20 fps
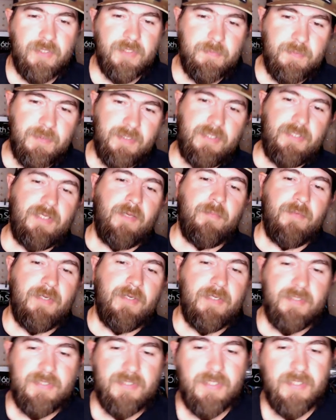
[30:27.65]
He's been coming
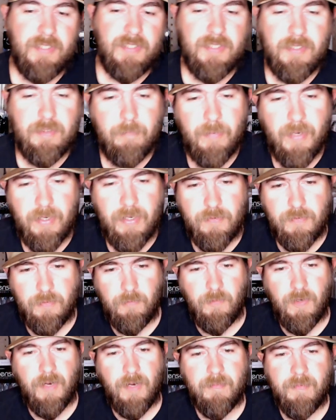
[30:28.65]
in, sneaking in the bait room,
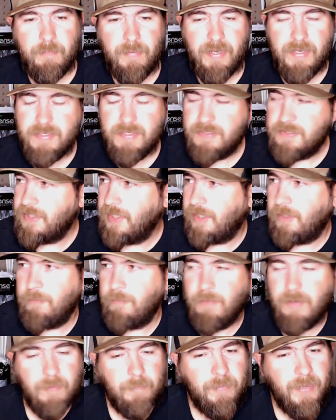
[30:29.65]
grabbing baits, taking
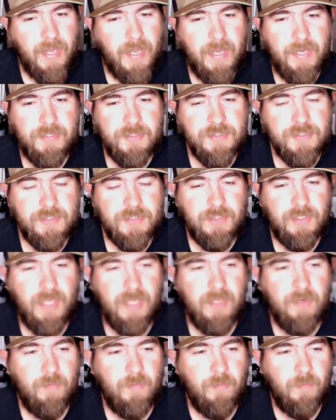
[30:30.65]
them out of the package, and
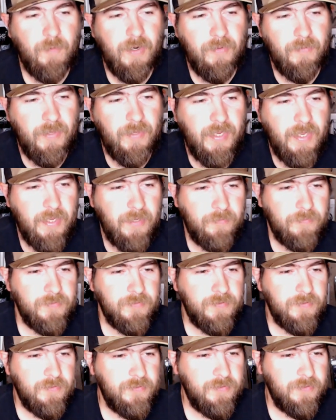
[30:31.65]
laying them around the
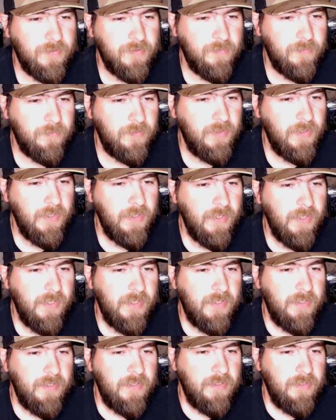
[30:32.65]
house. So,
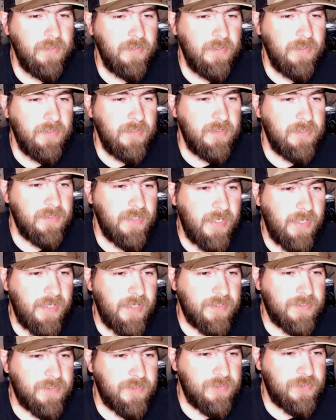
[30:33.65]

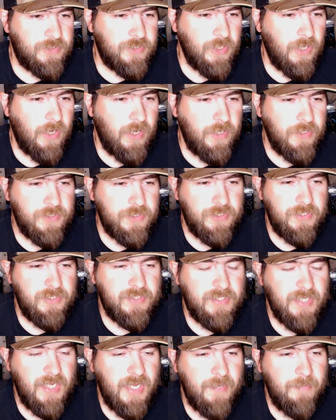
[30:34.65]
yes, Josh, the
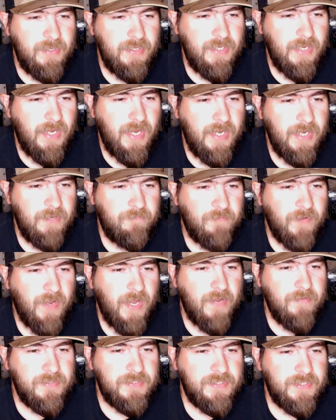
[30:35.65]
Sammy
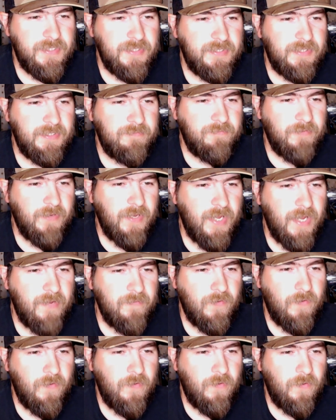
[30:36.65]
eighty-five and sixty-five
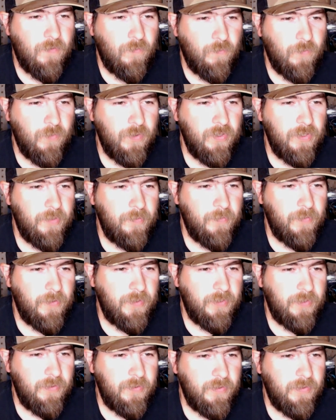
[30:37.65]
are really, really
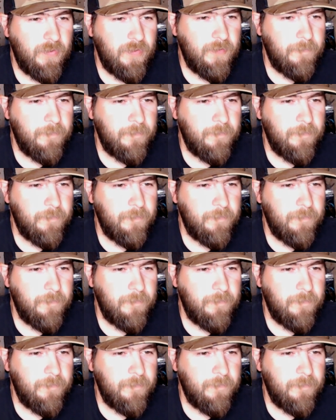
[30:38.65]
good.